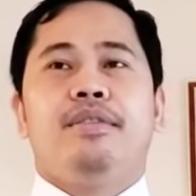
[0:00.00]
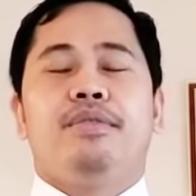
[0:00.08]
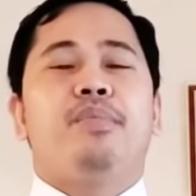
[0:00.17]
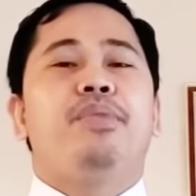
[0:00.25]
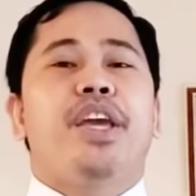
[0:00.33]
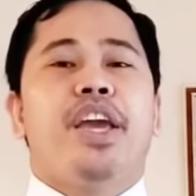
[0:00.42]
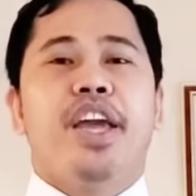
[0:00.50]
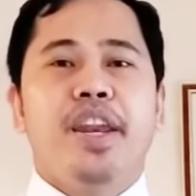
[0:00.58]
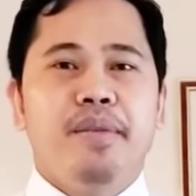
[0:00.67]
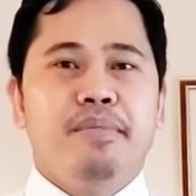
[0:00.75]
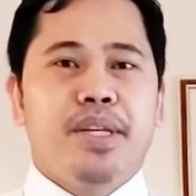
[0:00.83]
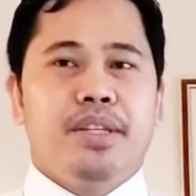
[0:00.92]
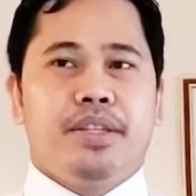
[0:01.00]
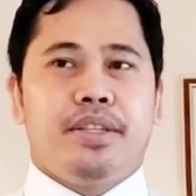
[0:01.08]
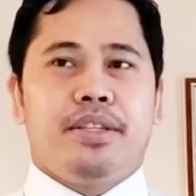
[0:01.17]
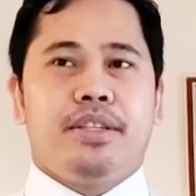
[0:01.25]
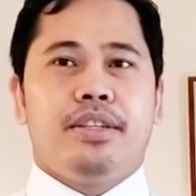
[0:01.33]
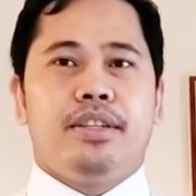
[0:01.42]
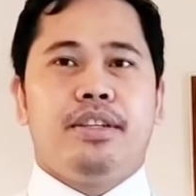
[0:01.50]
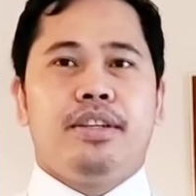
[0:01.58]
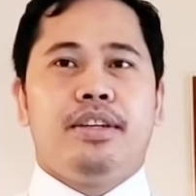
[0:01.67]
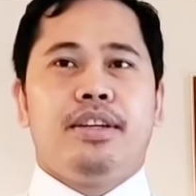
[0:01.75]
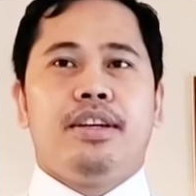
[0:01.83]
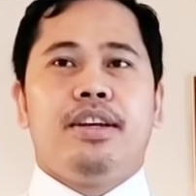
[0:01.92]
from the enemies.
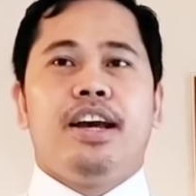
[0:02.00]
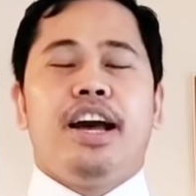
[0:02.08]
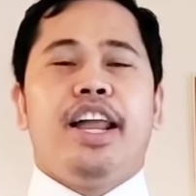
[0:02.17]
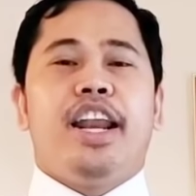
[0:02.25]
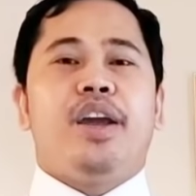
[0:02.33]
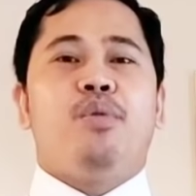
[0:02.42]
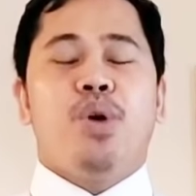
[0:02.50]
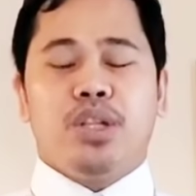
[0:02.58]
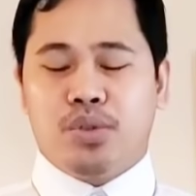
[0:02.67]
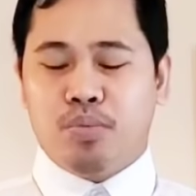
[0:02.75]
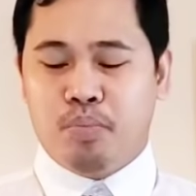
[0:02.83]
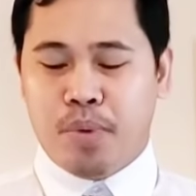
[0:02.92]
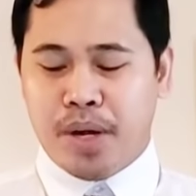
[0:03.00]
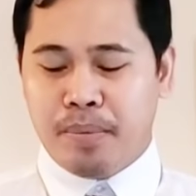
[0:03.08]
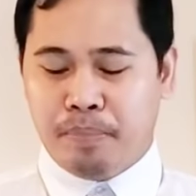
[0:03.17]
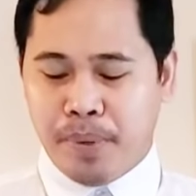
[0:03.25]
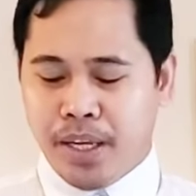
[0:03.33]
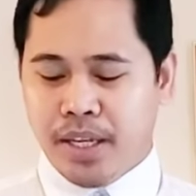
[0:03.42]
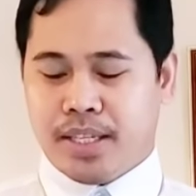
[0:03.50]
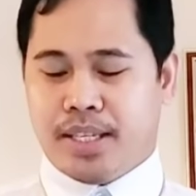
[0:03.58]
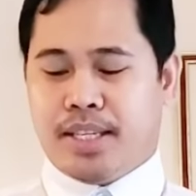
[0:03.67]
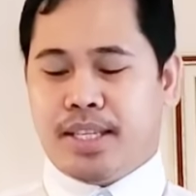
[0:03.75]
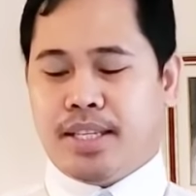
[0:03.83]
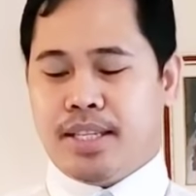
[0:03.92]
And I want to bring
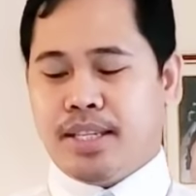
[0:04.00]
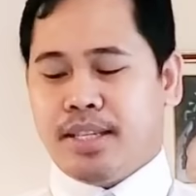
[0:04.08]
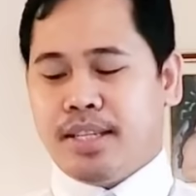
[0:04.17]
peace